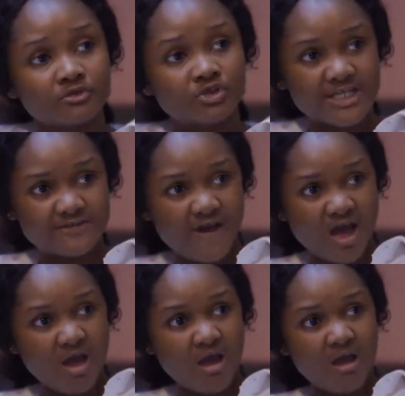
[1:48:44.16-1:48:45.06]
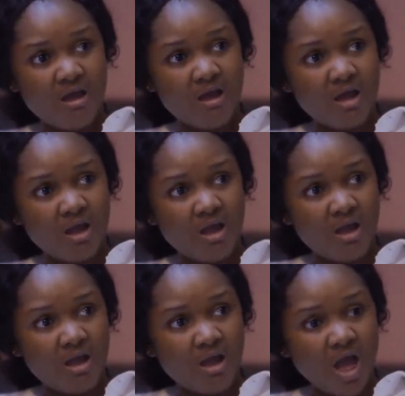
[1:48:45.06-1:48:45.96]
Transfer?
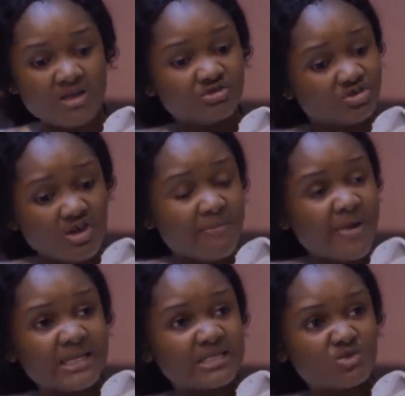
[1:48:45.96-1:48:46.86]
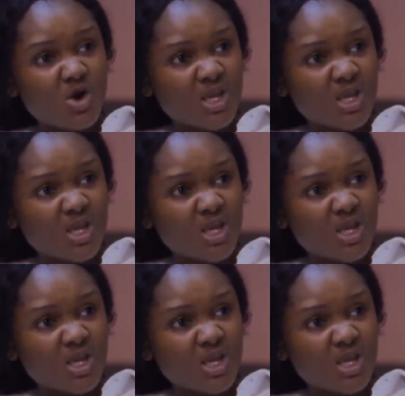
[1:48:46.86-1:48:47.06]
Are you sure your bank is